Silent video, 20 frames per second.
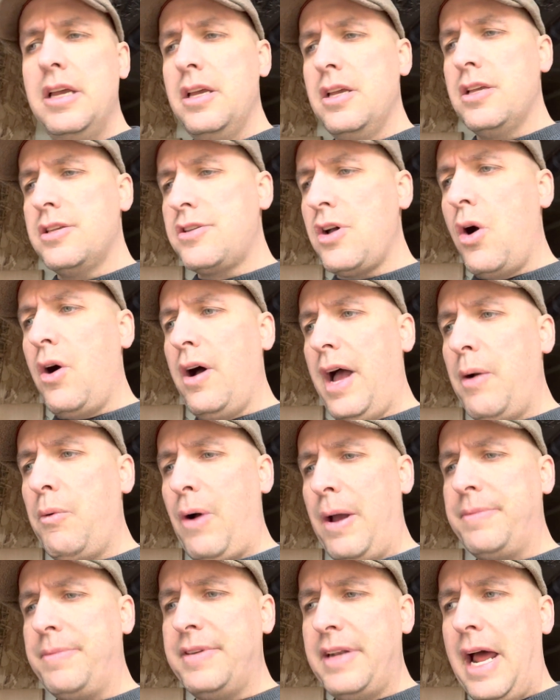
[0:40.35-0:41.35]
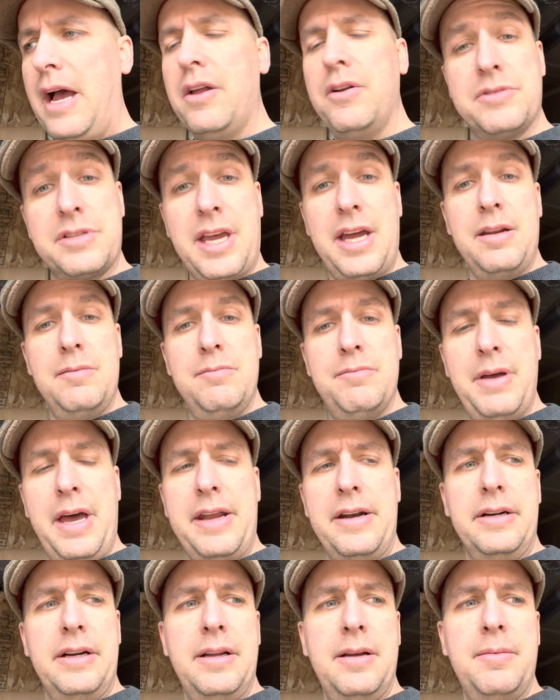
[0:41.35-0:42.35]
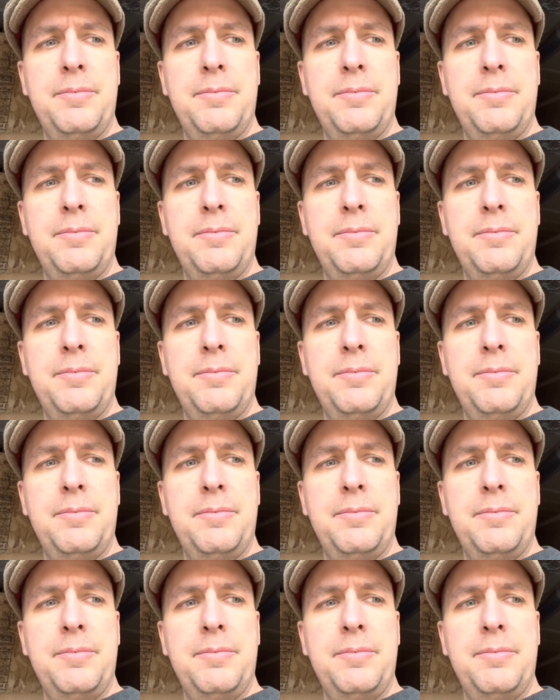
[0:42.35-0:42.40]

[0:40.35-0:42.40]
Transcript: So I wiped it out and it was cutting better.